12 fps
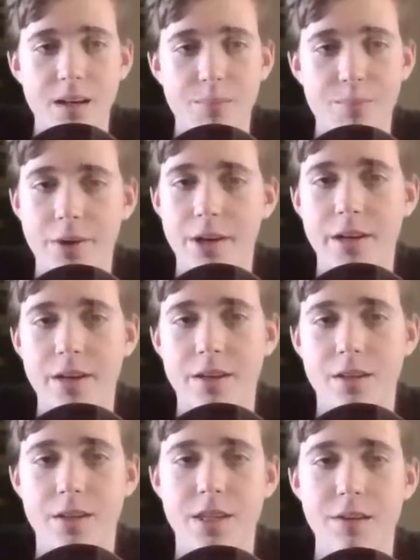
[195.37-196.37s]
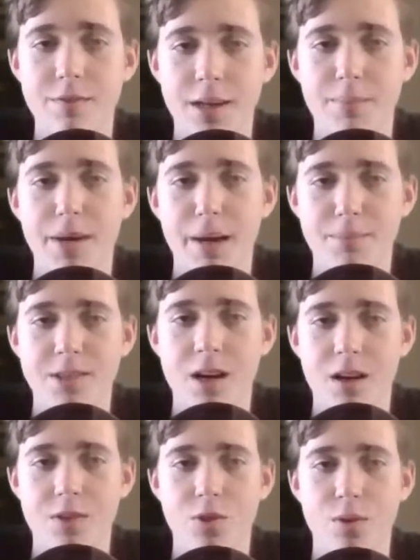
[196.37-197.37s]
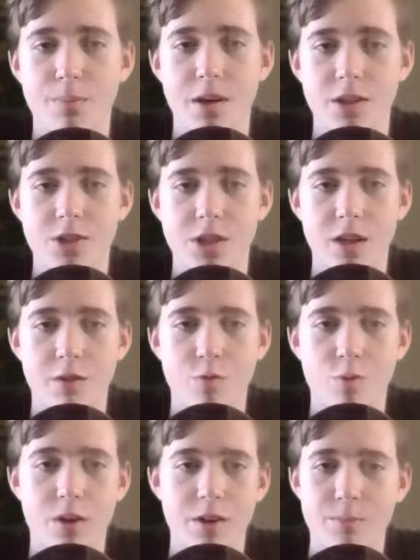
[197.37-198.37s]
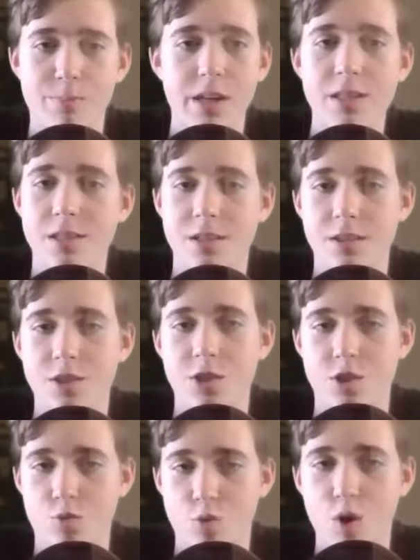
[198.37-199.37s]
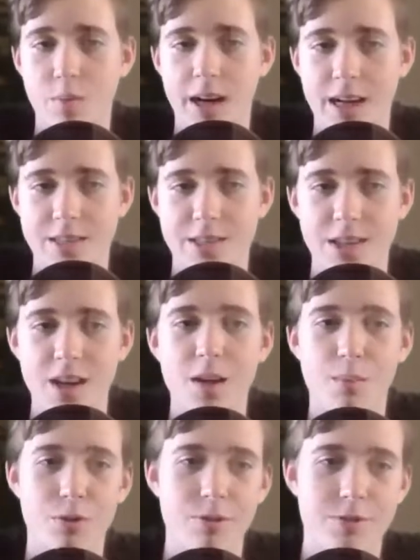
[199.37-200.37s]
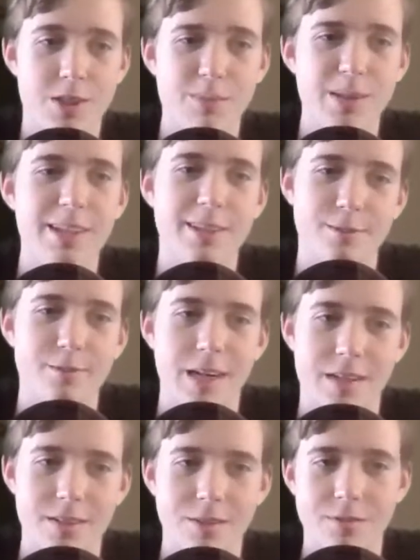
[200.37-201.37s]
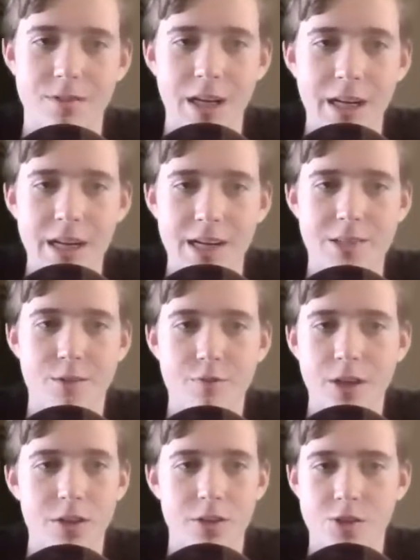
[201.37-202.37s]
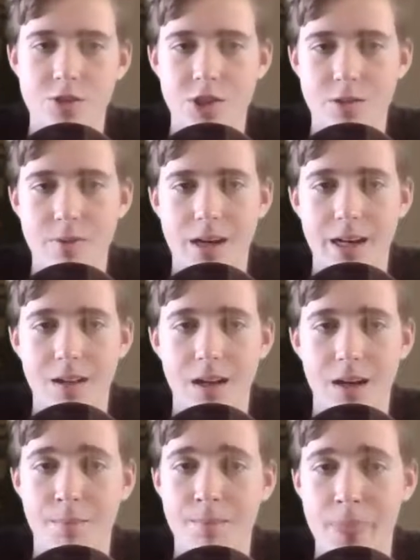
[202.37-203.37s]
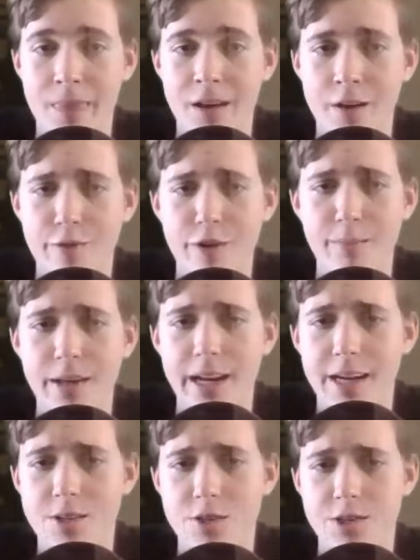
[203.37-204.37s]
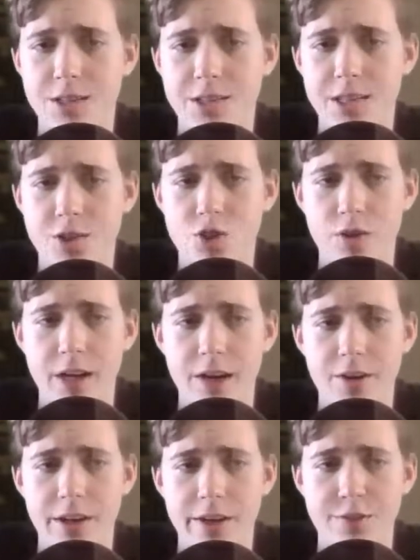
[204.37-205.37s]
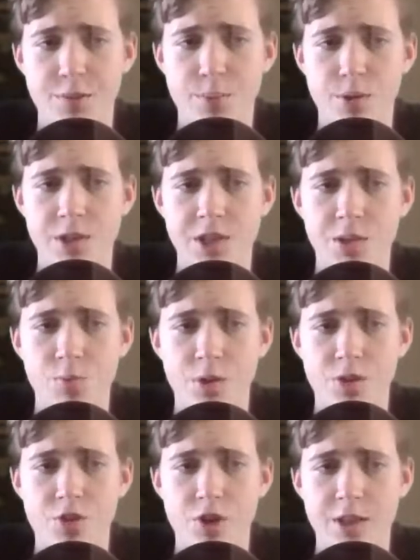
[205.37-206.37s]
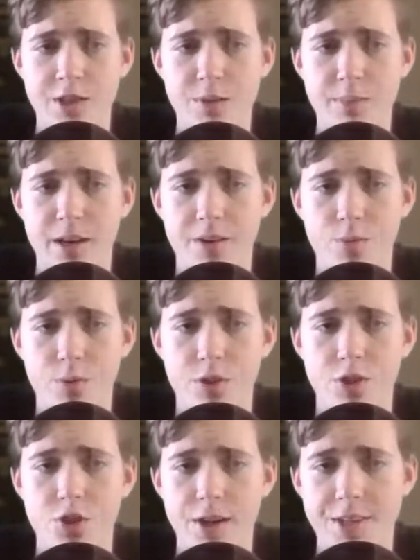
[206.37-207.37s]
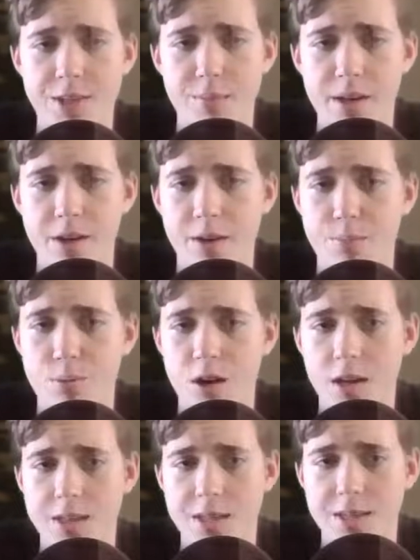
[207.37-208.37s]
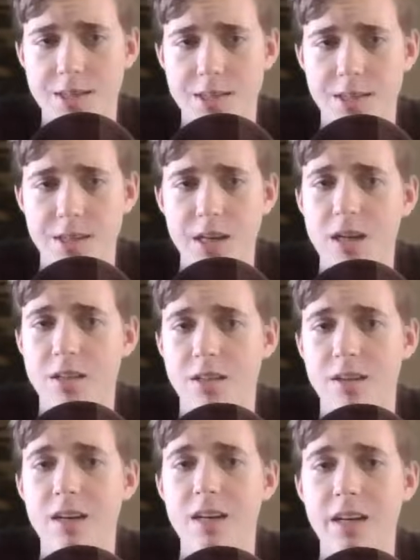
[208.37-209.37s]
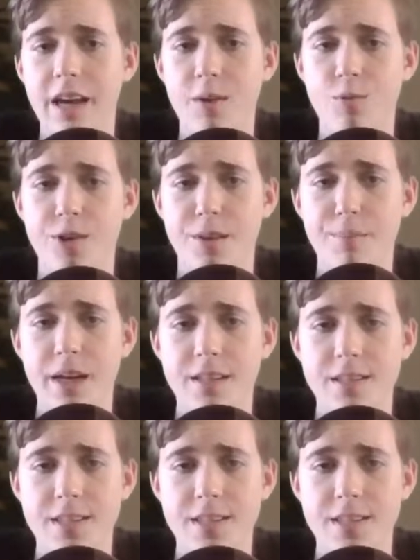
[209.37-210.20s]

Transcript: But giving a pep talk to a bunch of what are basically just robots proves to be ineffective, as the failures just pile up. Freeman enters the central area of the prison where the transhumanity process is conducted, and where the main